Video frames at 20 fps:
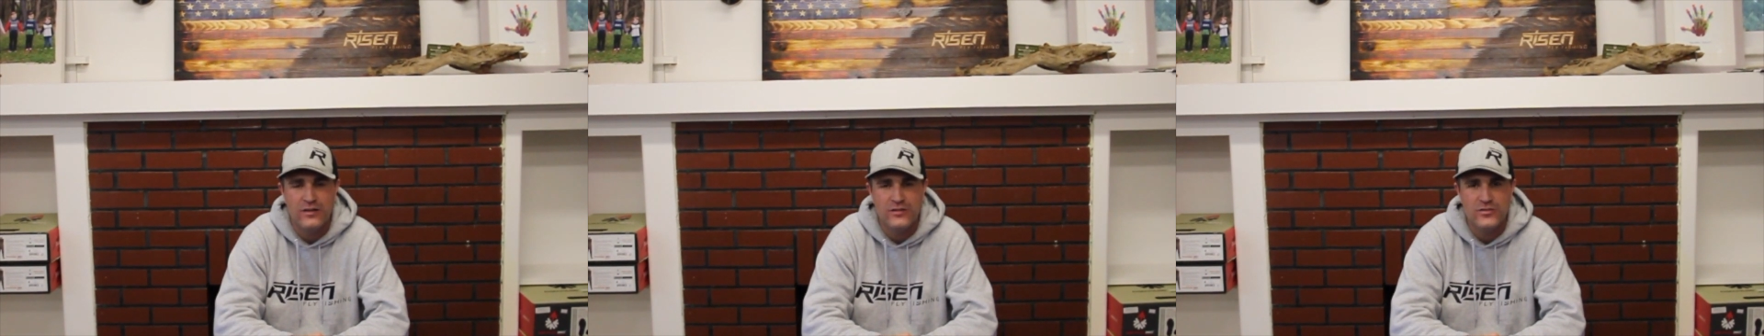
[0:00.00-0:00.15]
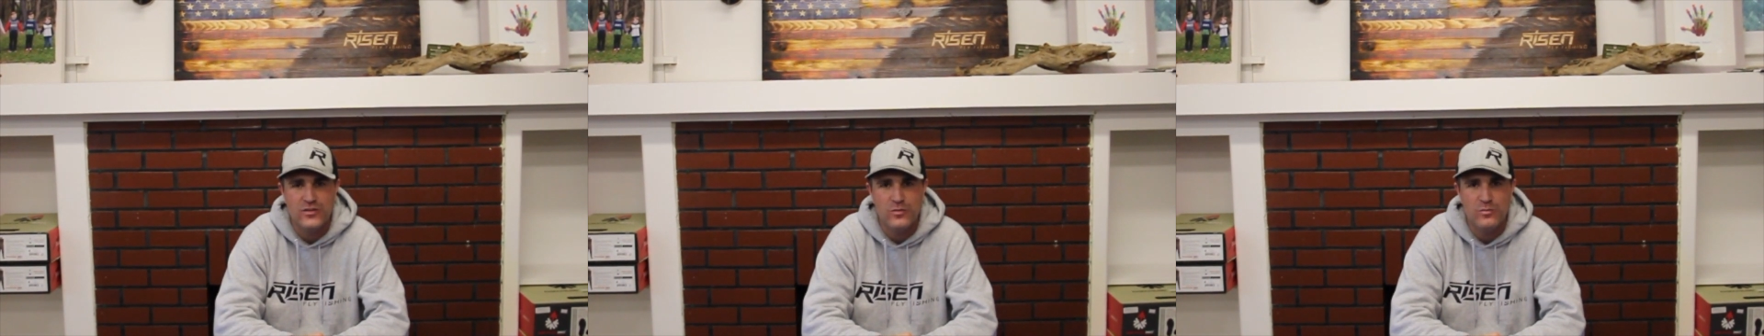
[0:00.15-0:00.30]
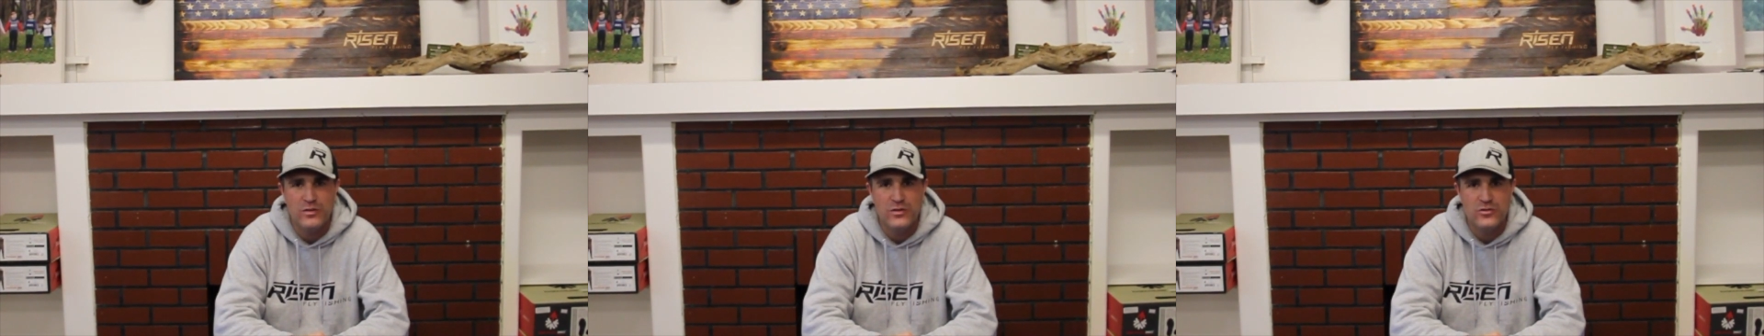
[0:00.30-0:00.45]

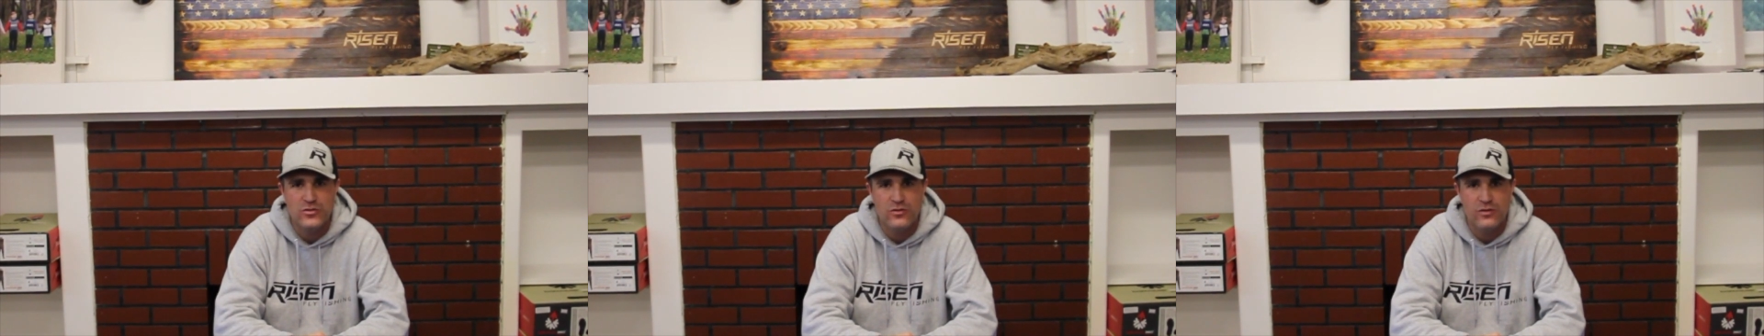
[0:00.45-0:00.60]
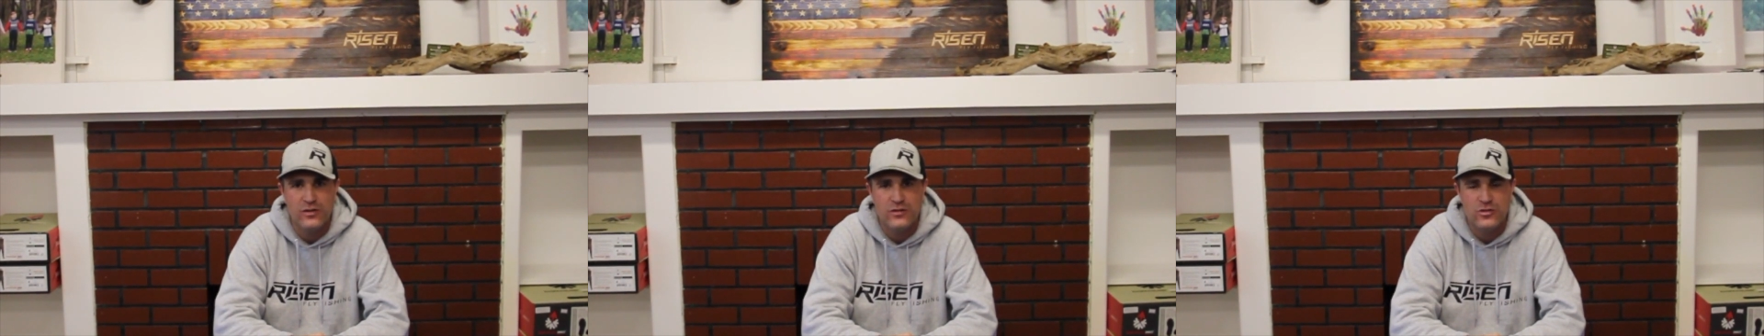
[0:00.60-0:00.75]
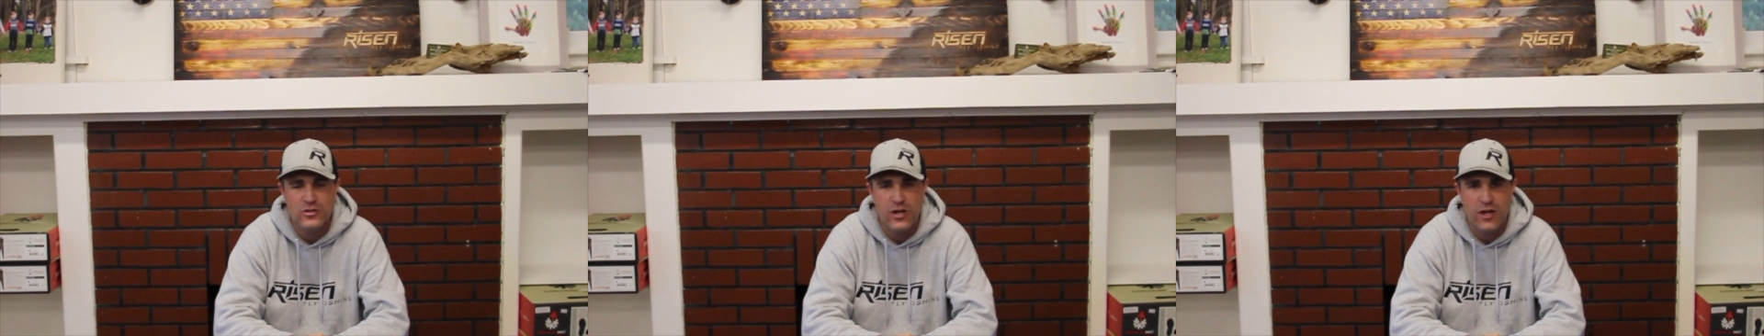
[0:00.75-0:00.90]
So be
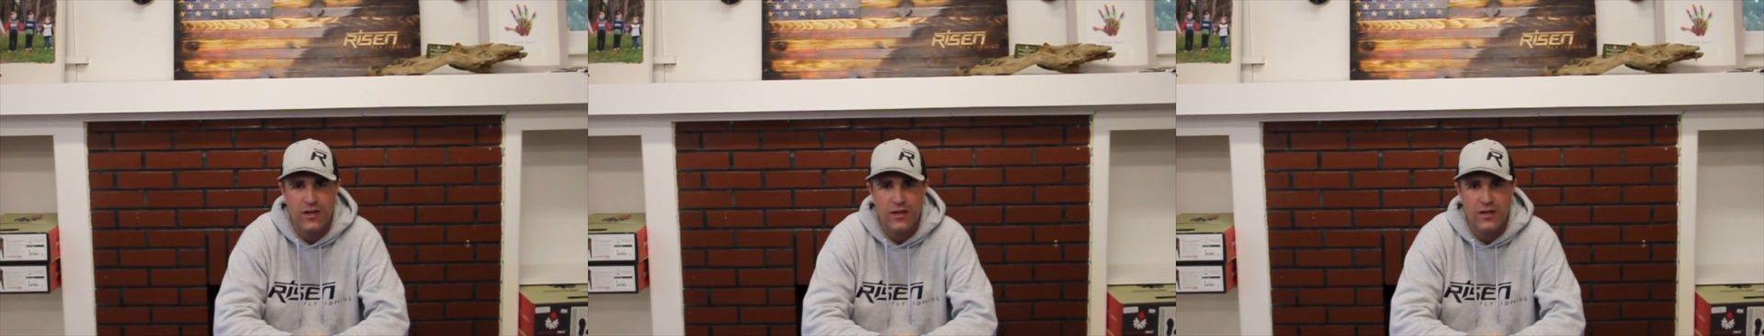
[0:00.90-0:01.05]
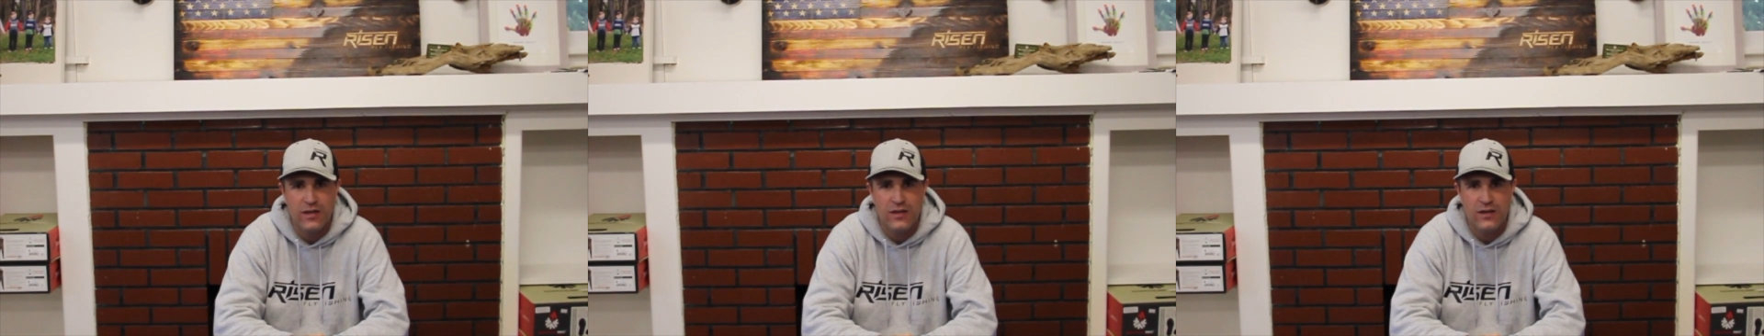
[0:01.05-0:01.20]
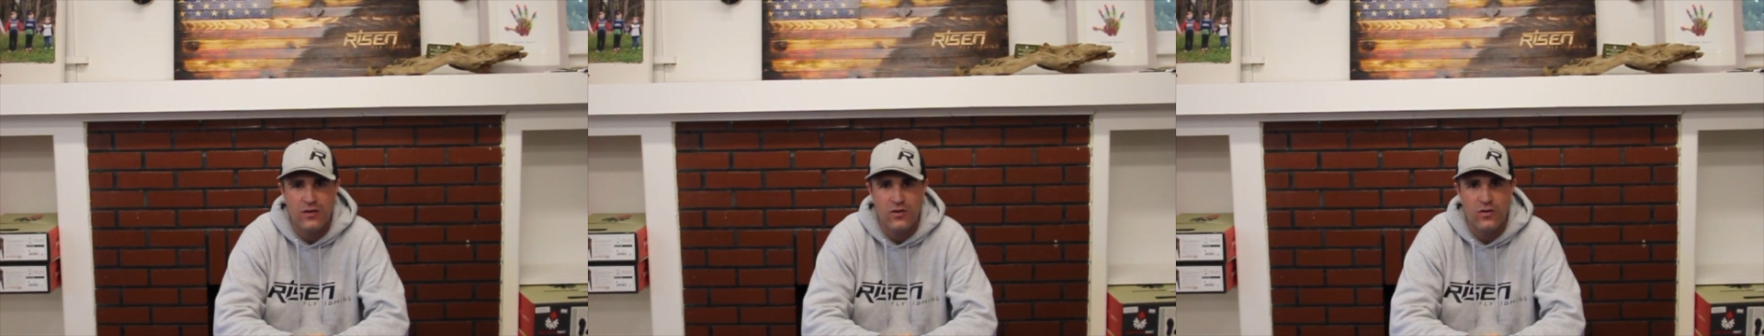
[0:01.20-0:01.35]
sure to check
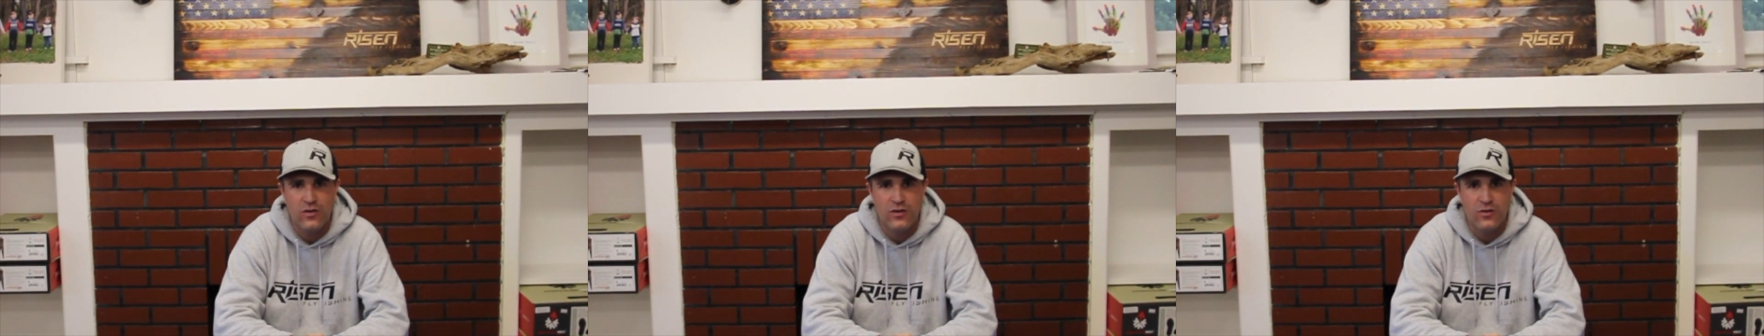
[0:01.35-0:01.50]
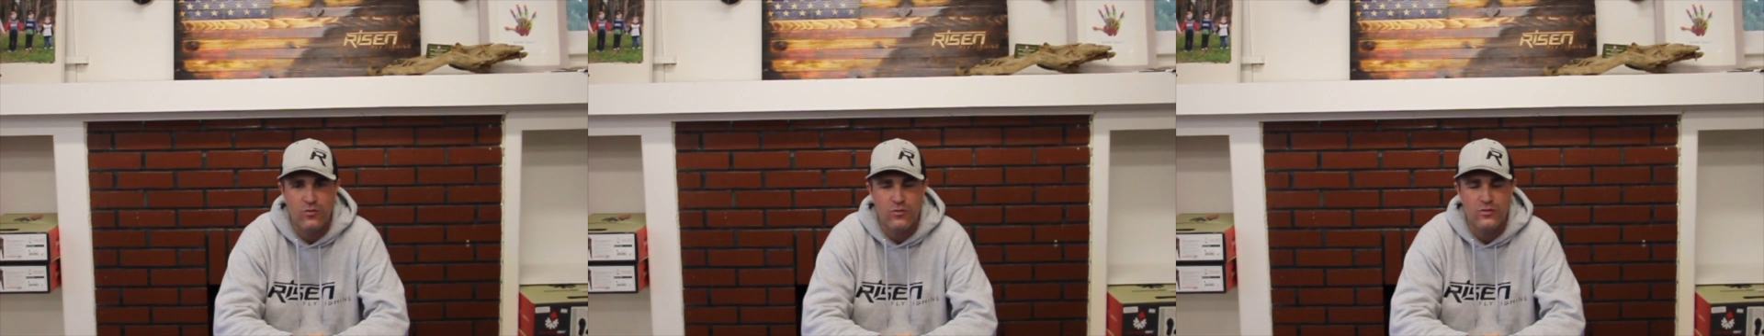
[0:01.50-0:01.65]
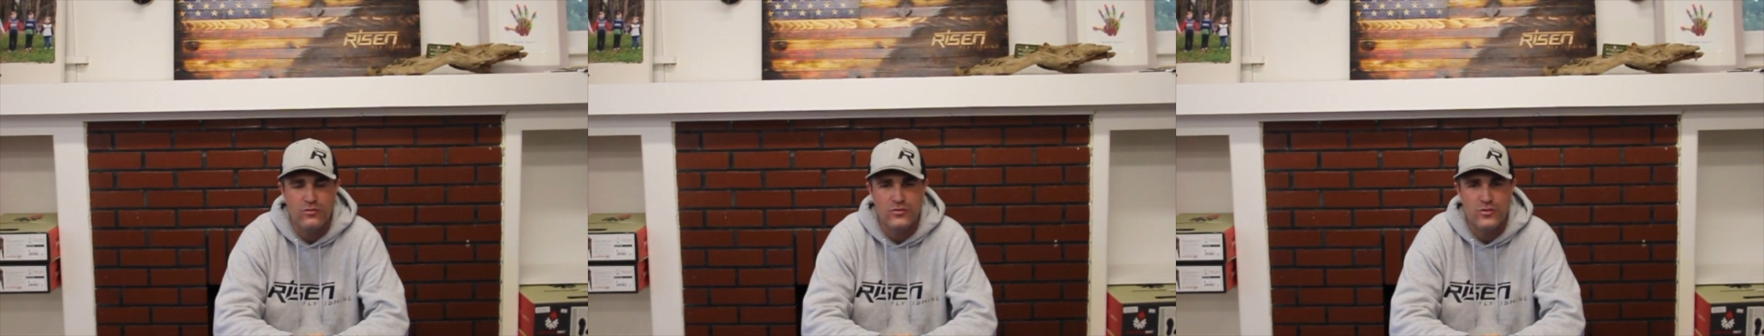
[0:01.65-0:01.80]
in
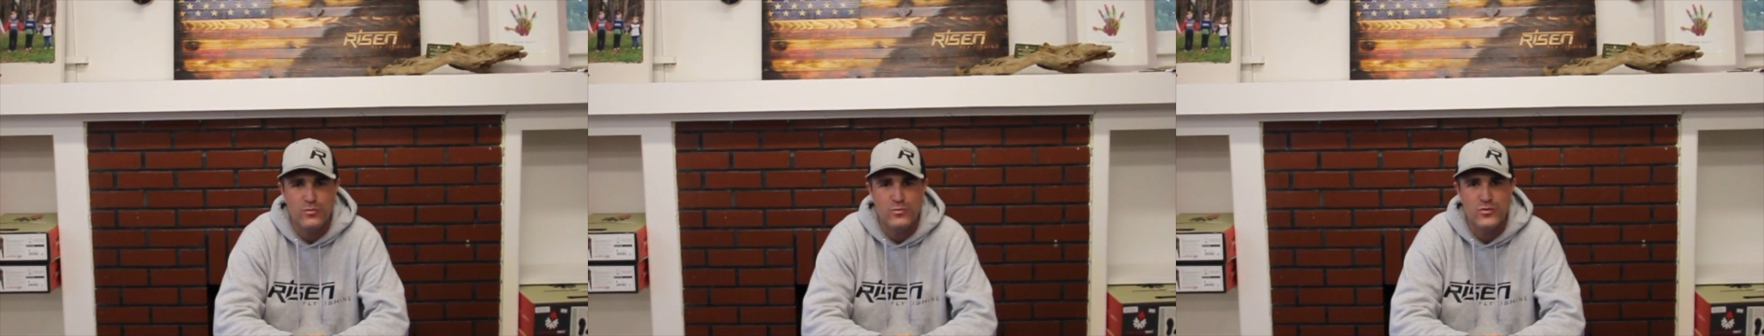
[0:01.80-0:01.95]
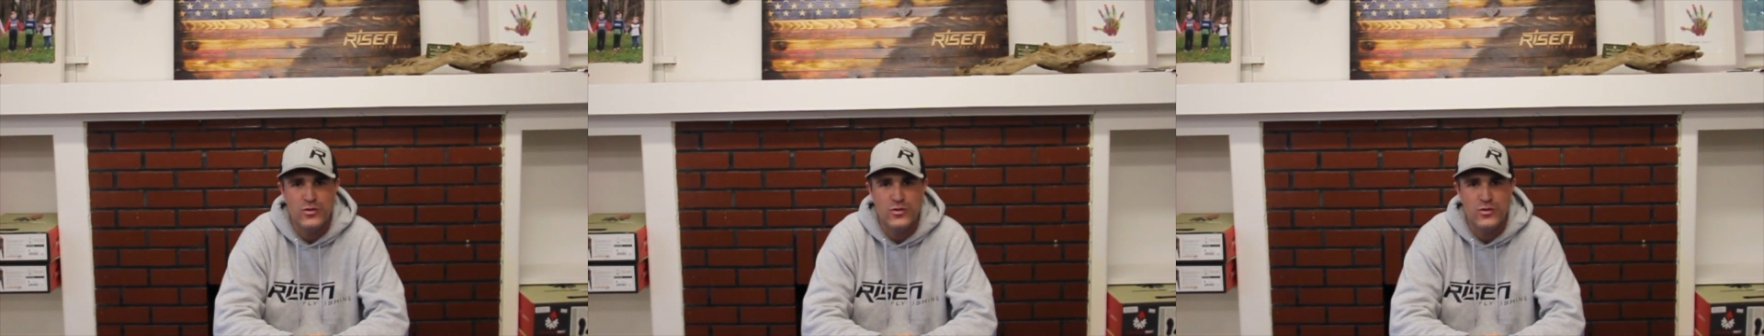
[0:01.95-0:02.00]
on your YouTube